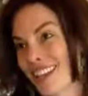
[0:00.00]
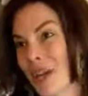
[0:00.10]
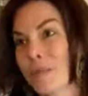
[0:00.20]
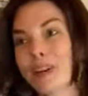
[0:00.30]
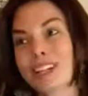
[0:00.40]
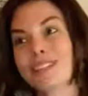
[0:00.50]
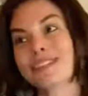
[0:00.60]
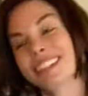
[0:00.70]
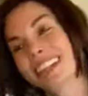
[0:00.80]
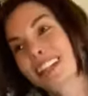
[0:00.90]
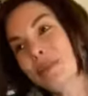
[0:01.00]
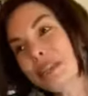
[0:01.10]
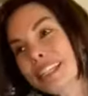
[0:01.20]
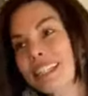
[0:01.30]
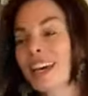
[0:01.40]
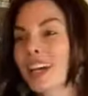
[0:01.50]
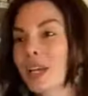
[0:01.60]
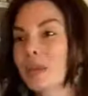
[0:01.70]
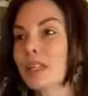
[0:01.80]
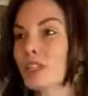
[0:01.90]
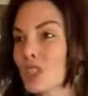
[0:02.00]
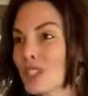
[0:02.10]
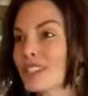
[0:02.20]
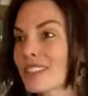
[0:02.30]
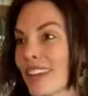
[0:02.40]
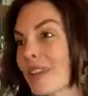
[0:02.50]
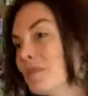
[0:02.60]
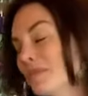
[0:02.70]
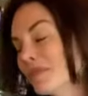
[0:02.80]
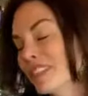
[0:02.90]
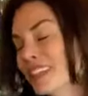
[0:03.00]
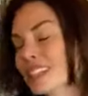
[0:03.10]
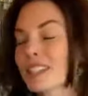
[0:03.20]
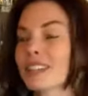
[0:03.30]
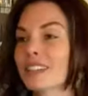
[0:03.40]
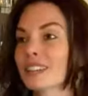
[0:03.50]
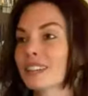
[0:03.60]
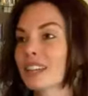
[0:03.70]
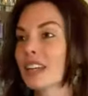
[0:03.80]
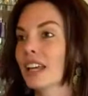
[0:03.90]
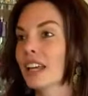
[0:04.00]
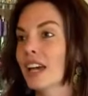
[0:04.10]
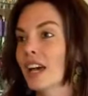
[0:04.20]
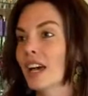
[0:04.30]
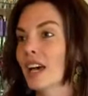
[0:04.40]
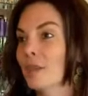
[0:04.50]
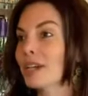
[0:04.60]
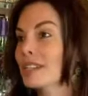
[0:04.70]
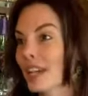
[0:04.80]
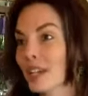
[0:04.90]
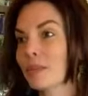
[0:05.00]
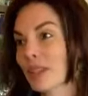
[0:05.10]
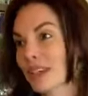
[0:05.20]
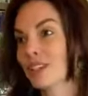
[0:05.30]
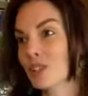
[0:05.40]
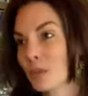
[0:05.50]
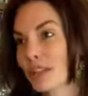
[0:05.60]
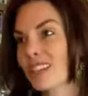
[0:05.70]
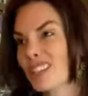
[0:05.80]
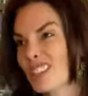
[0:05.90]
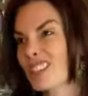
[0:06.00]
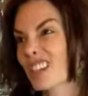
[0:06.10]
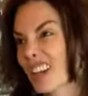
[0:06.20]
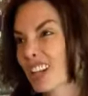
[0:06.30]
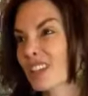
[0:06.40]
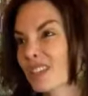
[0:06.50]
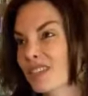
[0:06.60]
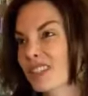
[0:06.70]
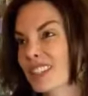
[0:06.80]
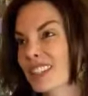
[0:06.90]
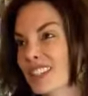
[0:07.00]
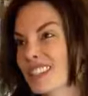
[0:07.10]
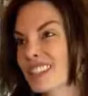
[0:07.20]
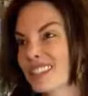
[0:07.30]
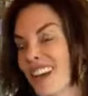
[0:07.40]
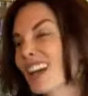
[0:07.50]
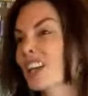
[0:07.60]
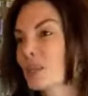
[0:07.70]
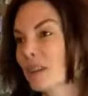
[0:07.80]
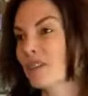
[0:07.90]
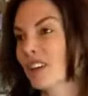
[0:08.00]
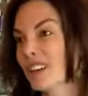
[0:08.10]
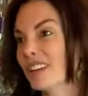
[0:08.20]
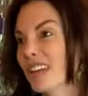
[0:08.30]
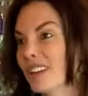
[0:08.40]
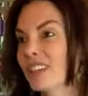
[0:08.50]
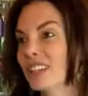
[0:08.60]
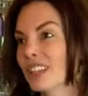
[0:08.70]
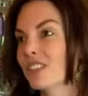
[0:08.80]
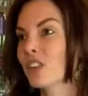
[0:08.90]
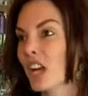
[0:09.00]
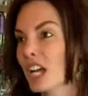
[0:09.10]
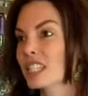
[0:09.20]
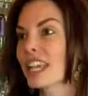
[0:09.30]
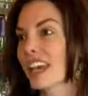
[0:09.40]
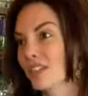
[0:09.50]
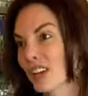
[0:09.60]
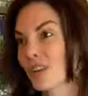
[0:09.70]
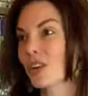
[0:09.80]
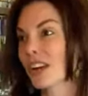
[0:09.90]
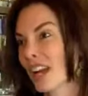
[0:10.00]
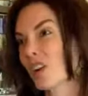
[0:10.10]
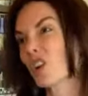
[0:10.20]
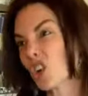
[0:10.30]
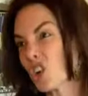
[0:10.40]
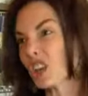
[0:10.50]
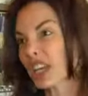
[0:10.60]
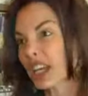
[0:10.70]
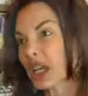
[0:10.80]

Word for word: but in the meantime, it's just, I think it's a, uh, about time management and just kind of, it's not going to be fun having to leave your house a half an hour, an hour early,